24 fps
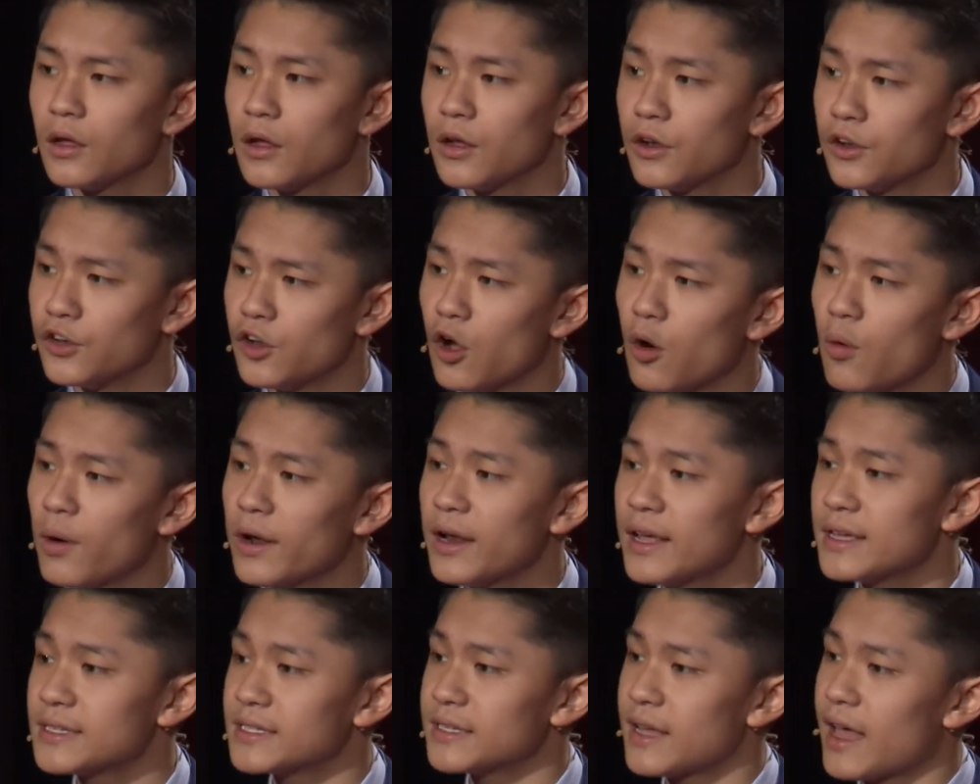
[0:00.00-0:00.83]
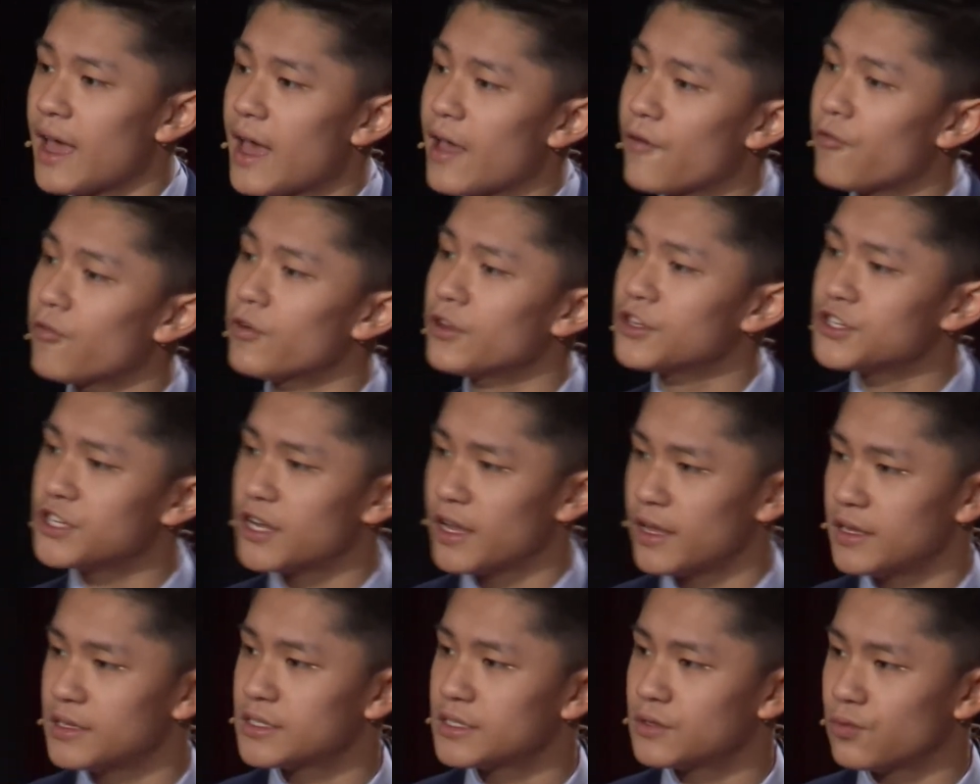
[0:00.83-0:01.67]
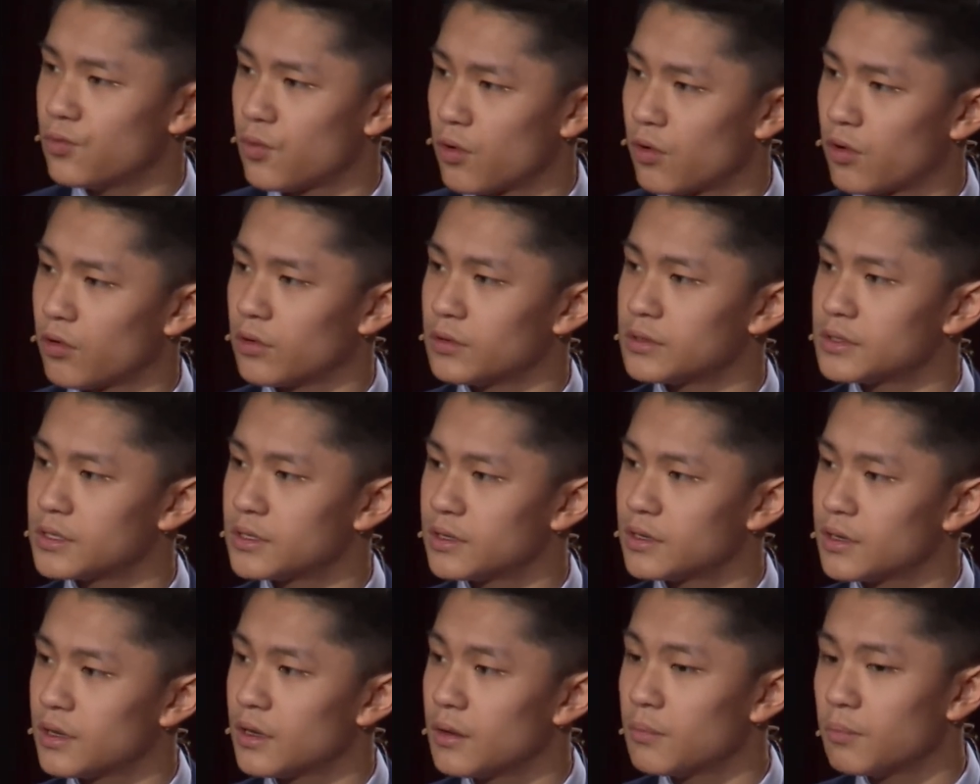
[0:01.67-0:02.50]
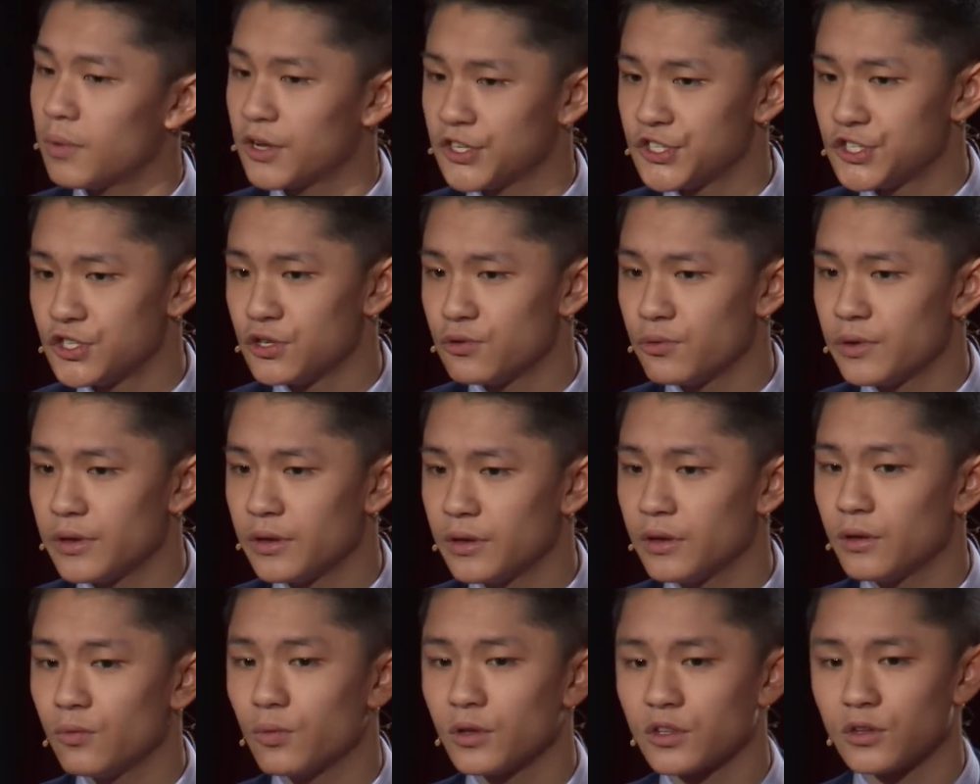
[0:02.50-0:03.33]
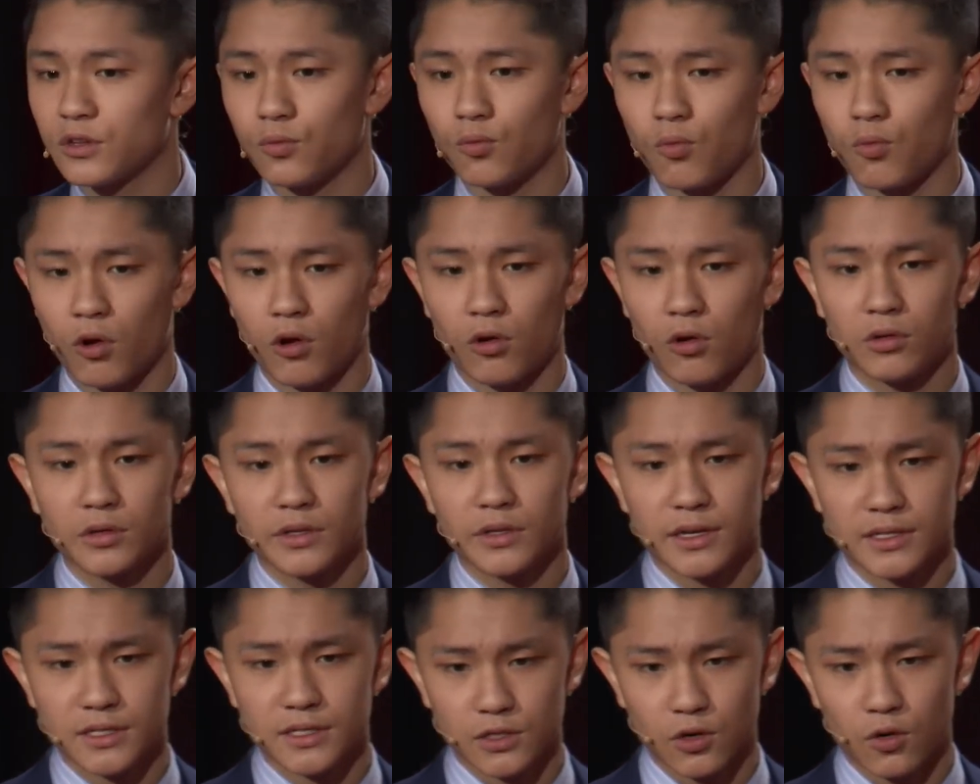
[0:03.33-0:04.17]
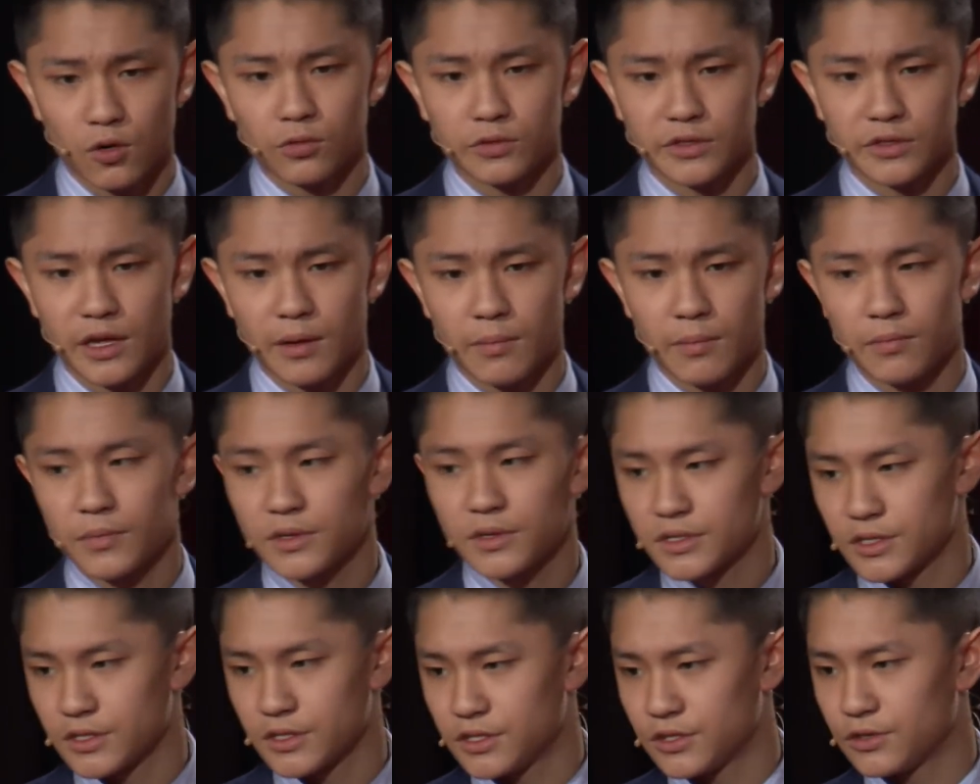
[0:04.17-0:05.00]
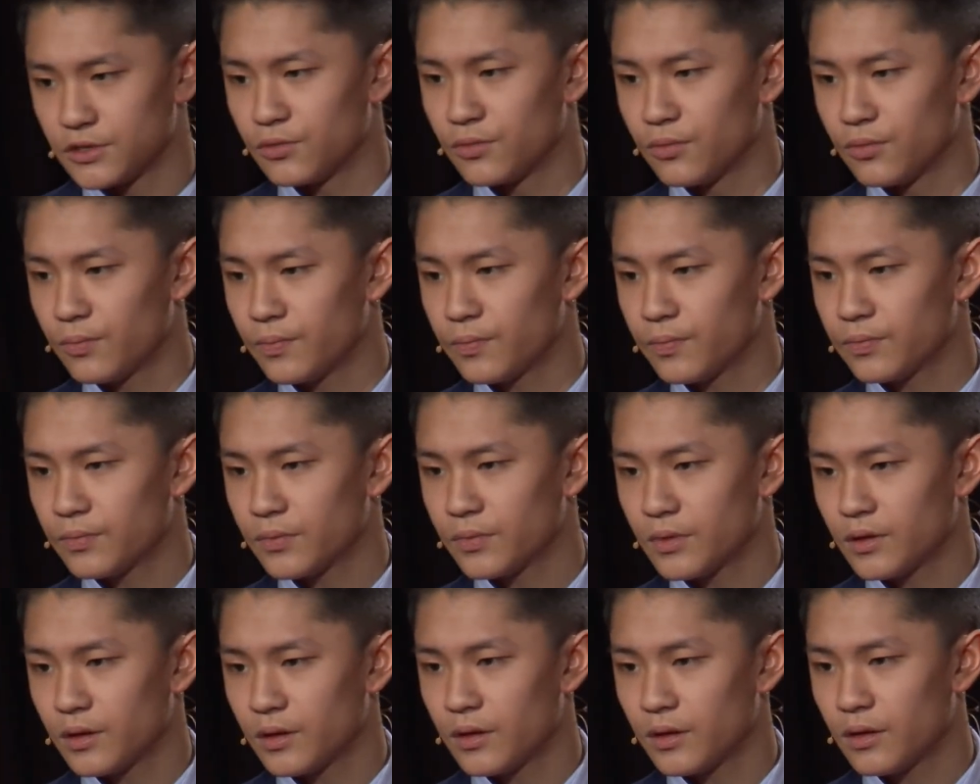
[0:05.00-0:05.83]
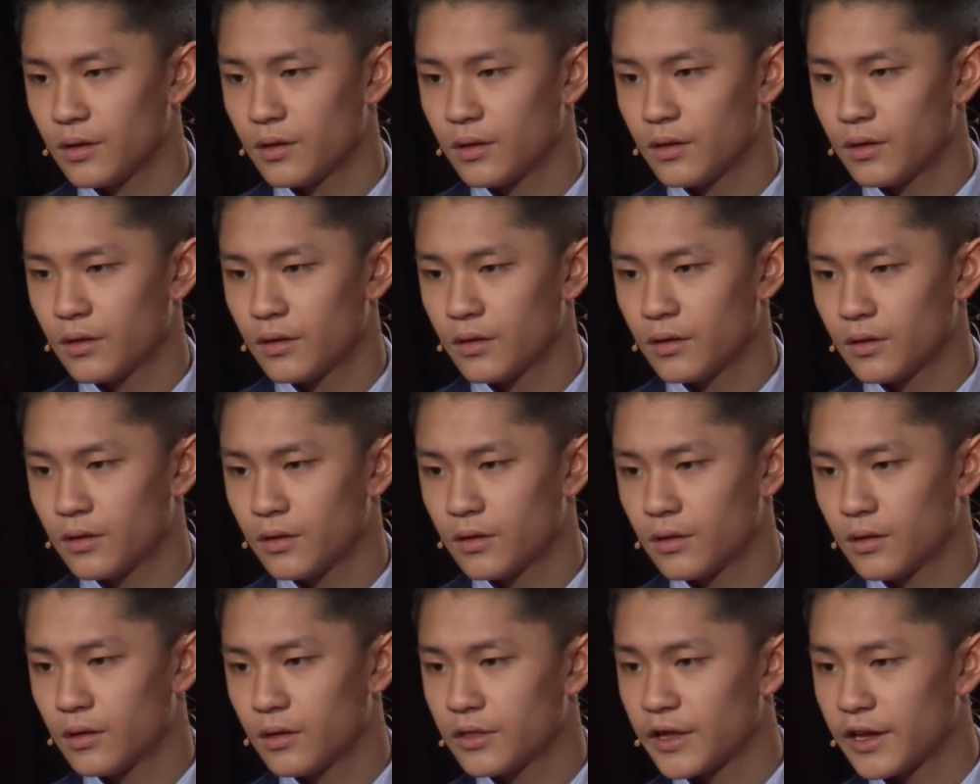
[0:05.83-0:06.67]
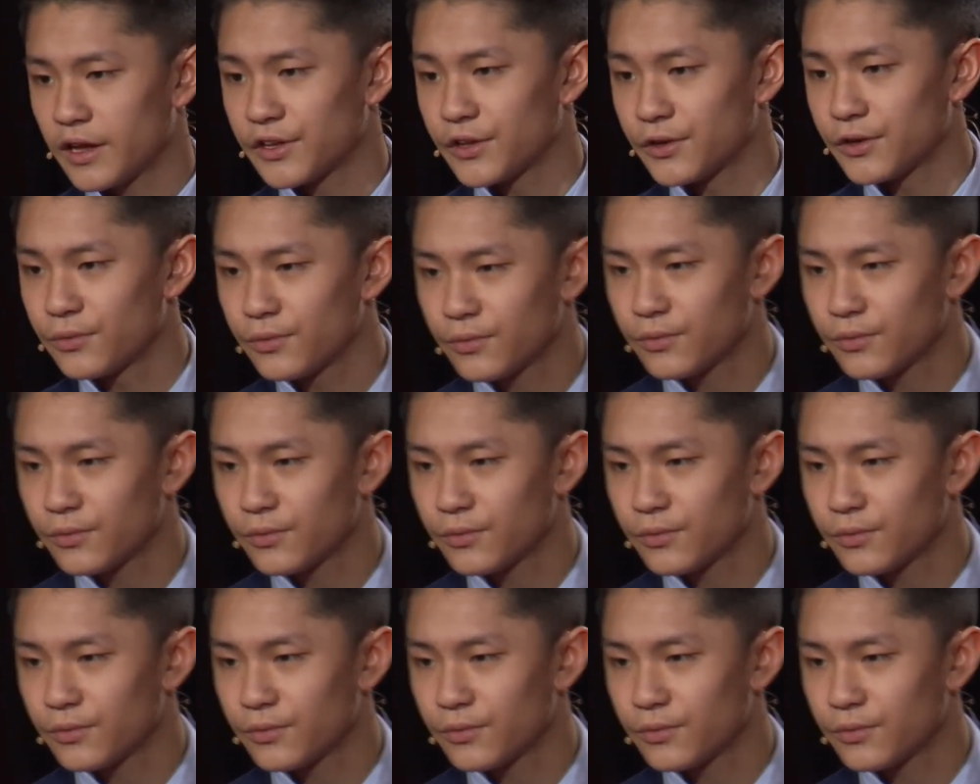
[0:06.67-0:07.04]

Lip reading: No one has ever changed the world by doing what the world has told them to do. Thank you.